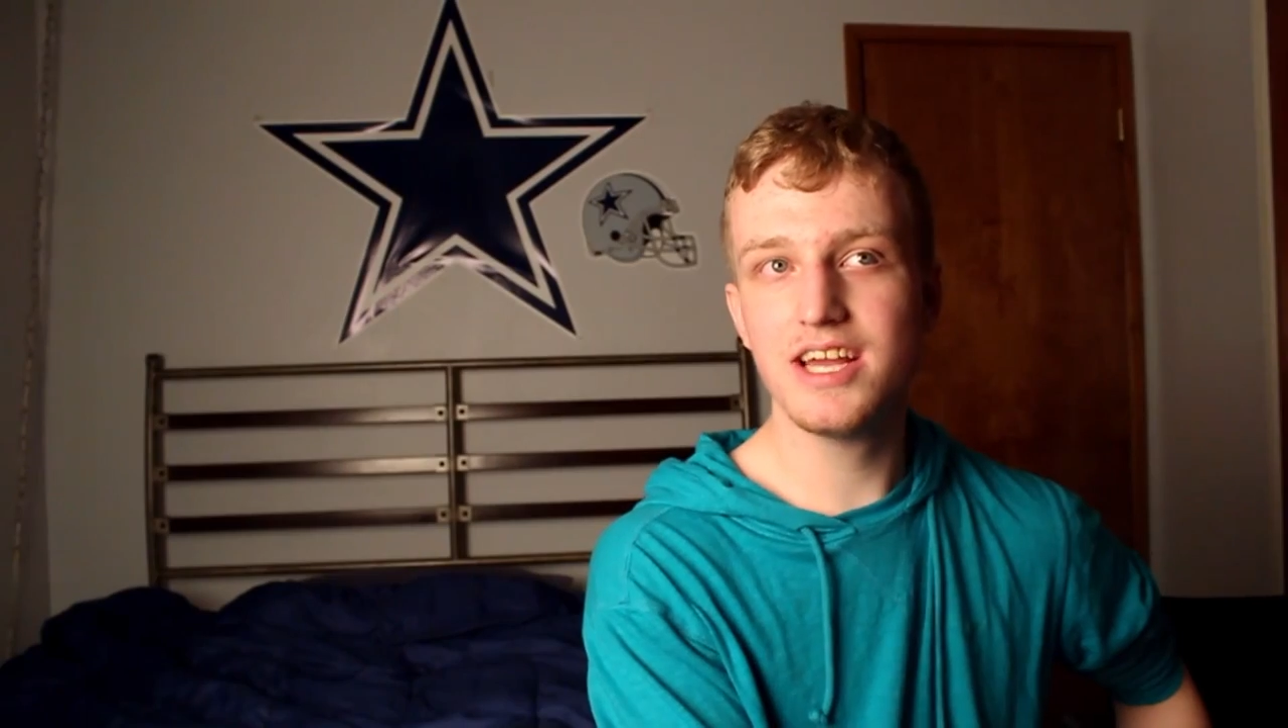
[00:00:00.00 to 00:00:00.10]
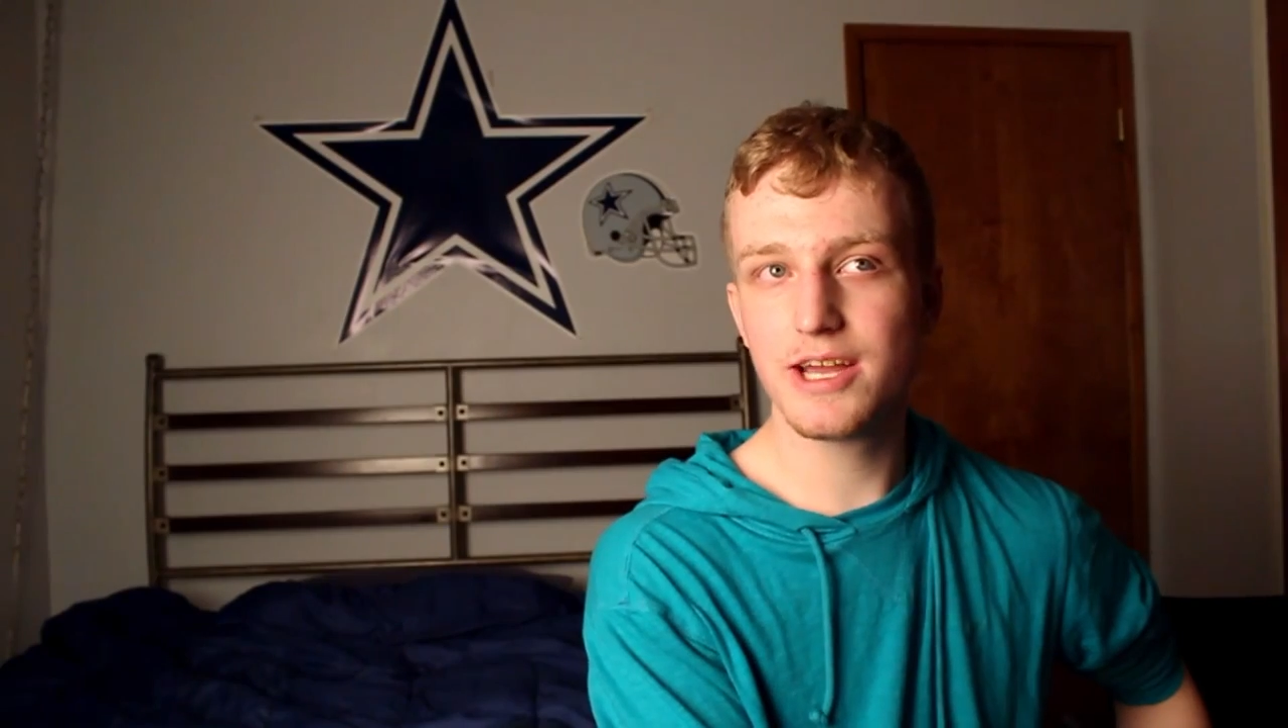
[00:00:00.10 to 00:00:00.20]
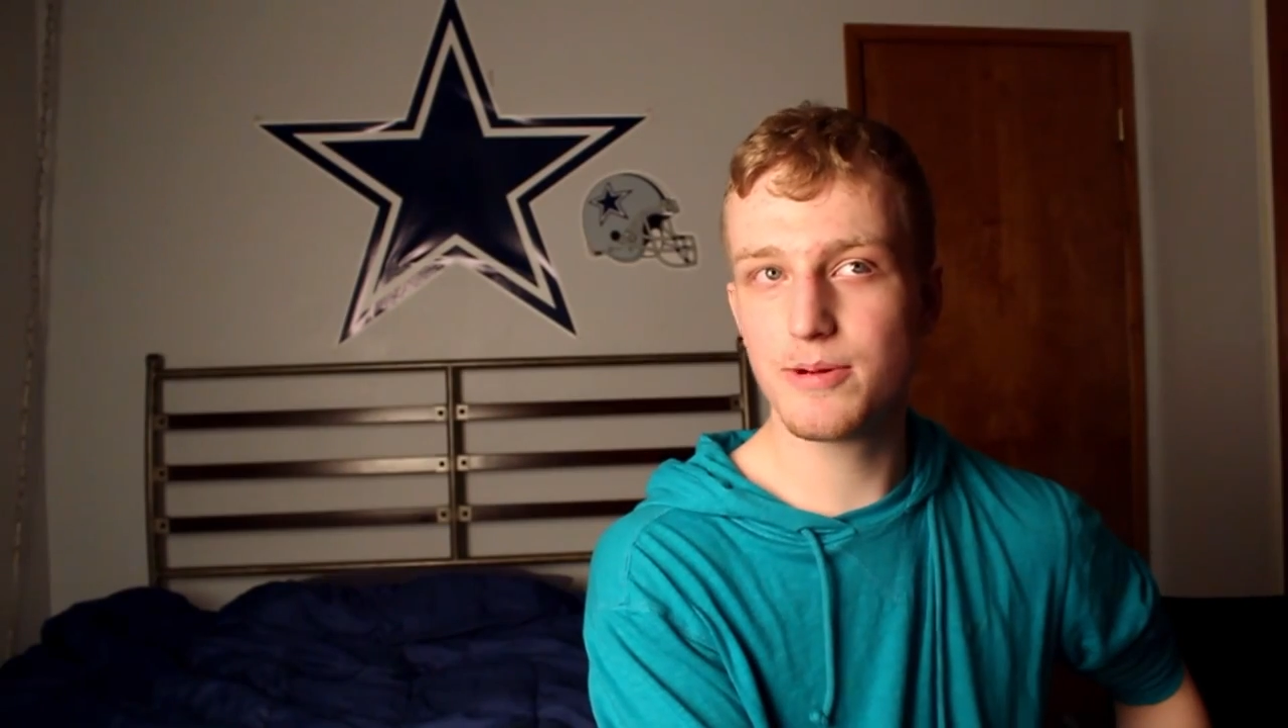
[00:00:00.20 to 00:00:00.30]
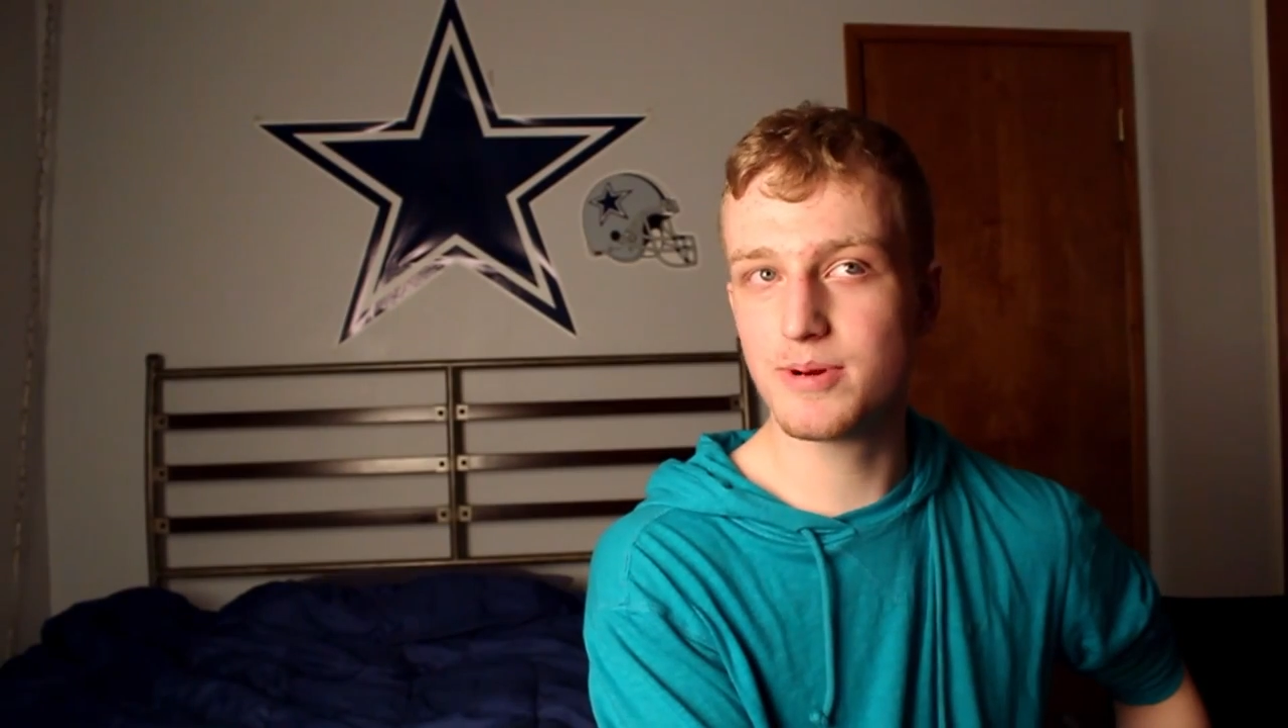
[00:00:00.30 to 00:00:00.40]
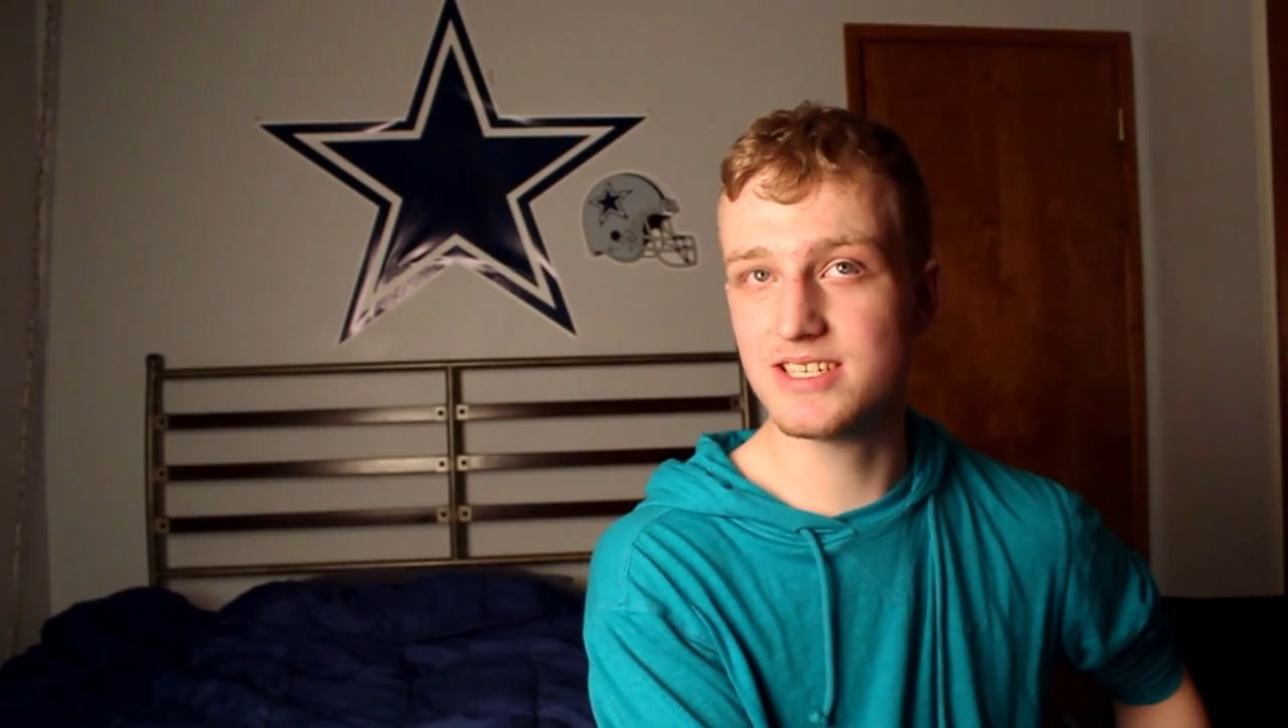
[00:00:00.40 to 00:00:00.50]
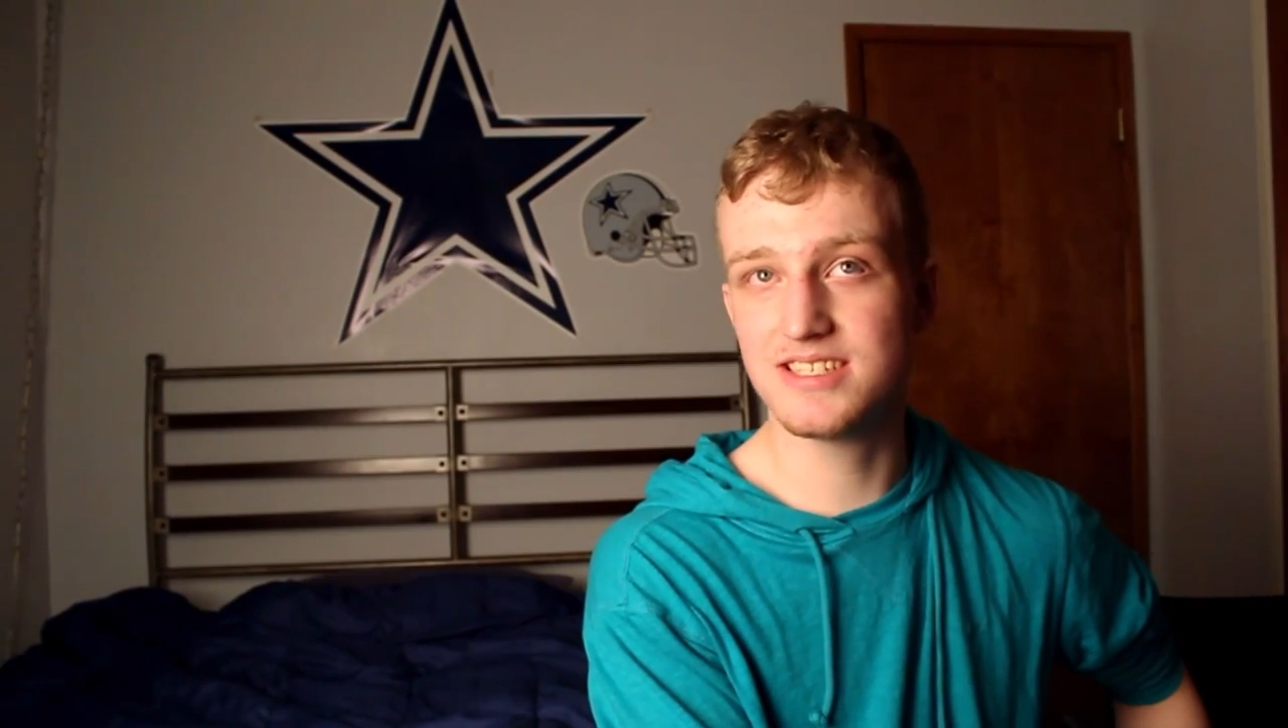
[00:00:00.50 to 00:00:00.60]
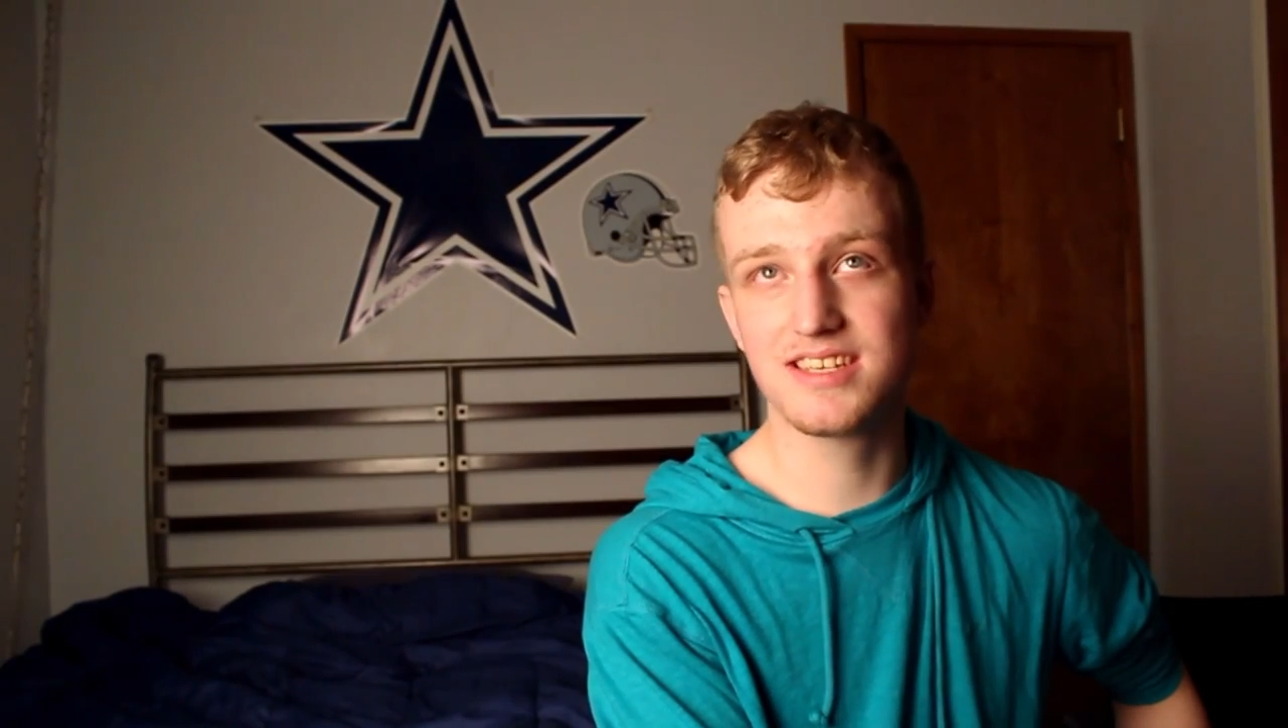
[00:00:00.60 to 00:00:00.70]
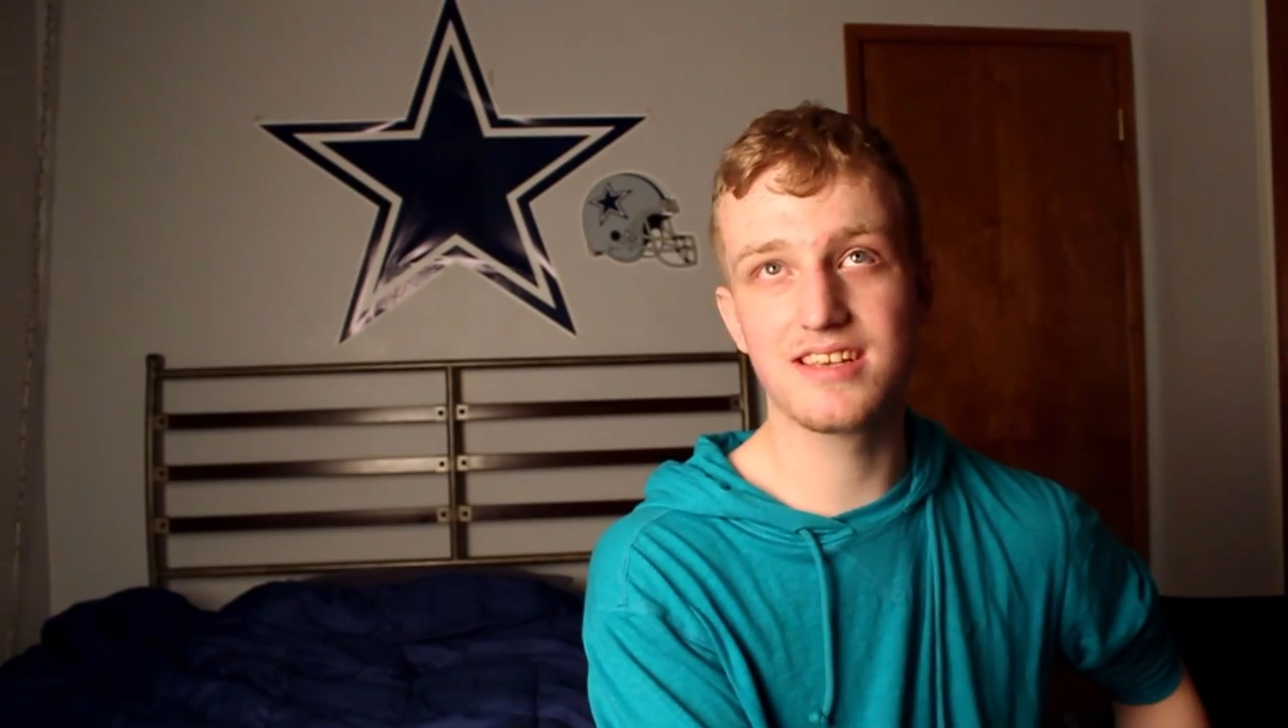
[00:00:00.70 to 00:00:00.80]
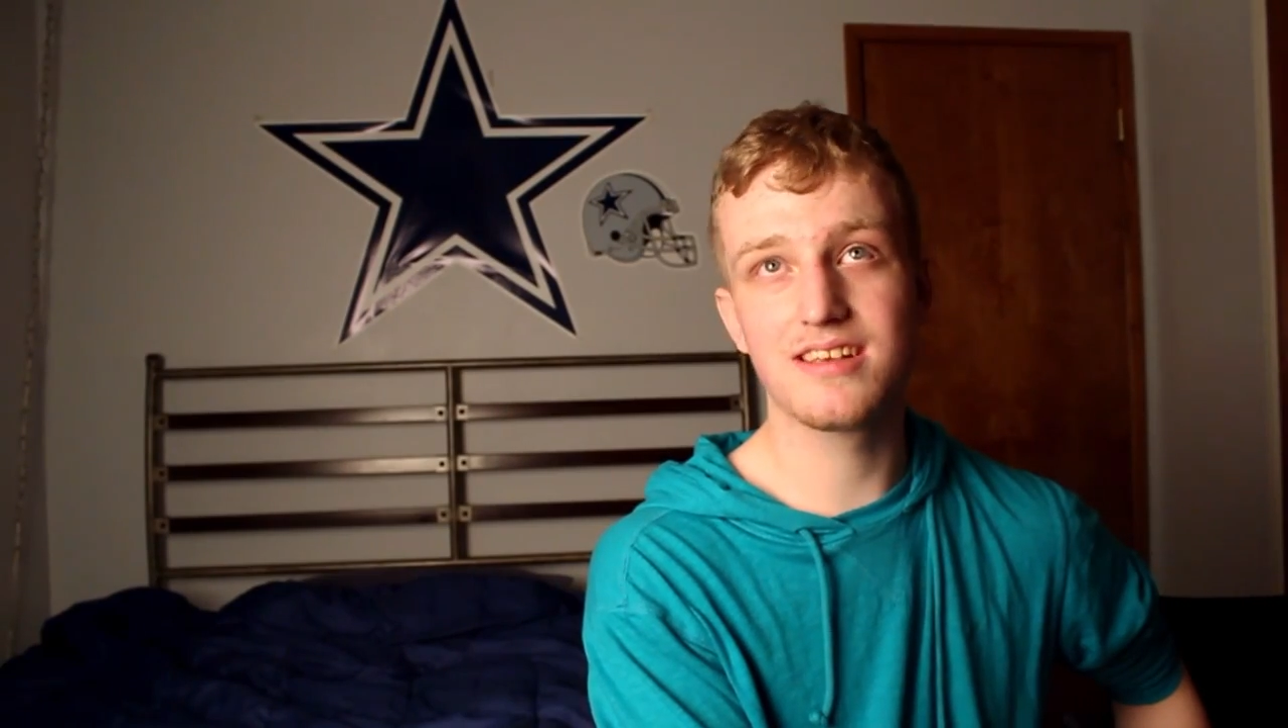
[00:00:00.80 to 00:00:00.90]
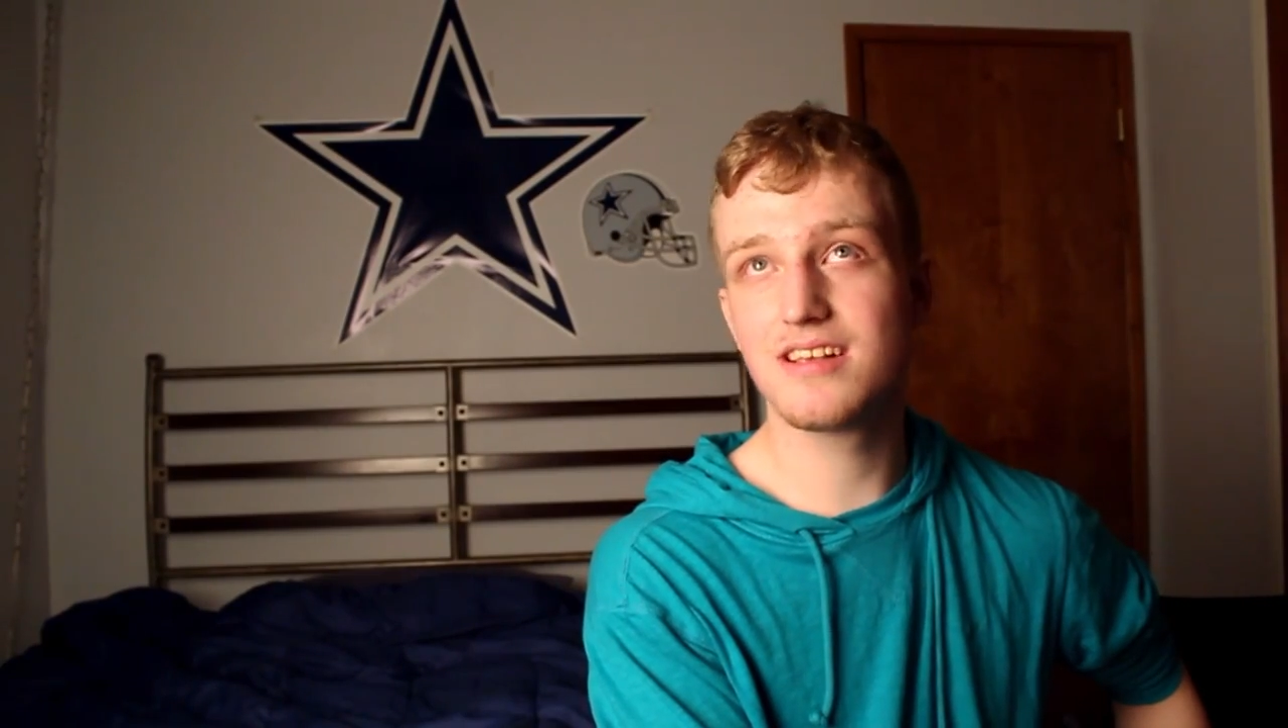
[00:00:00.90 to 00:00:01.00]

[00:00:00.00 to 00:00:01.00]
it was